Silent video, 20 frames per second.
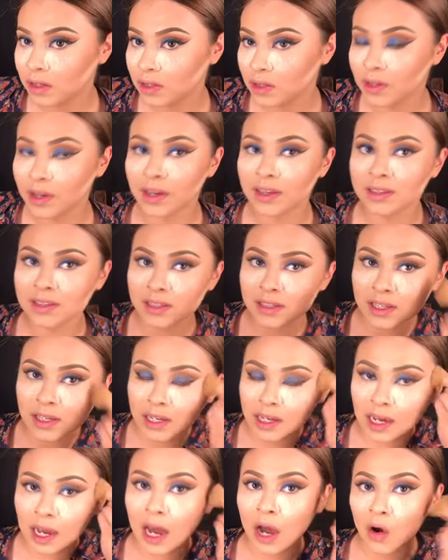Do you guys
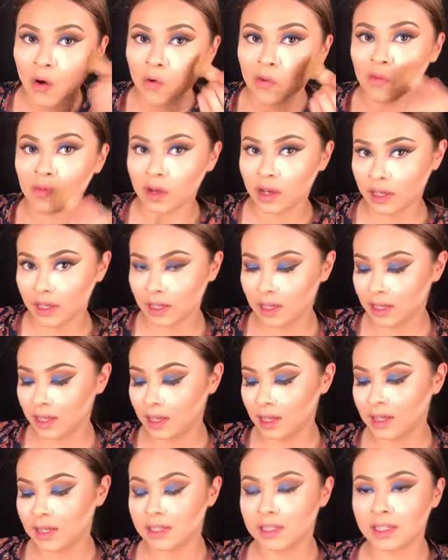see how
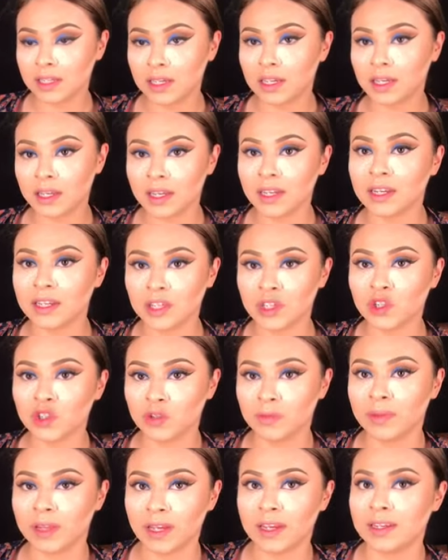fucking easy it is
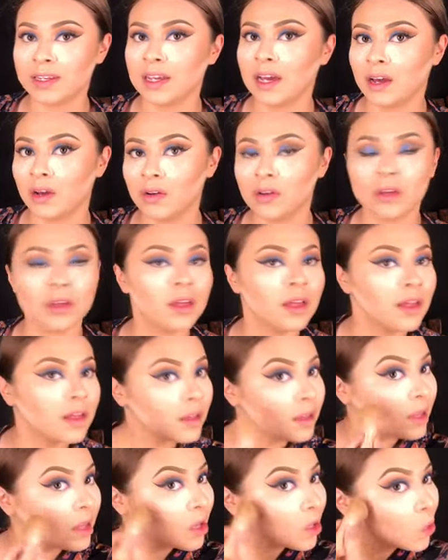to blend out?
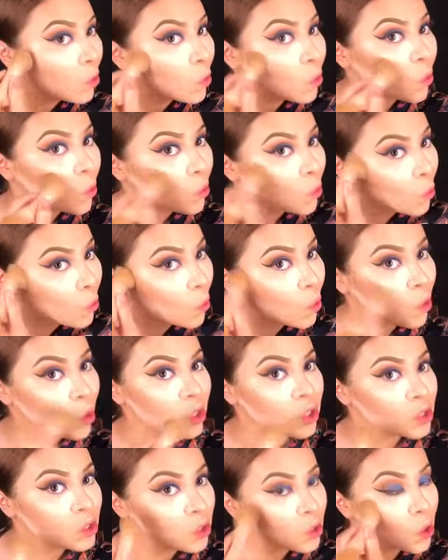Like, it
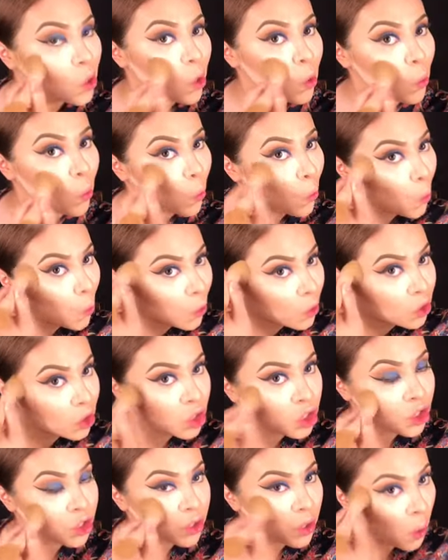is no
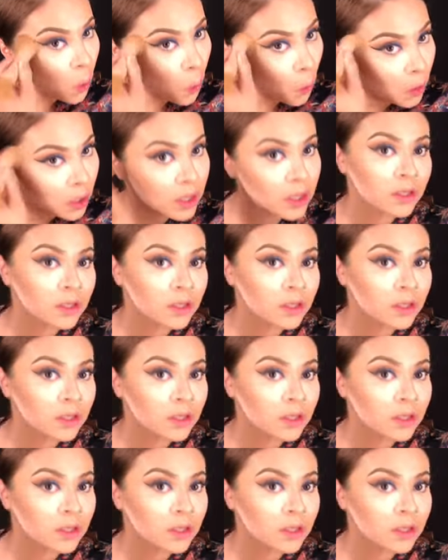joke.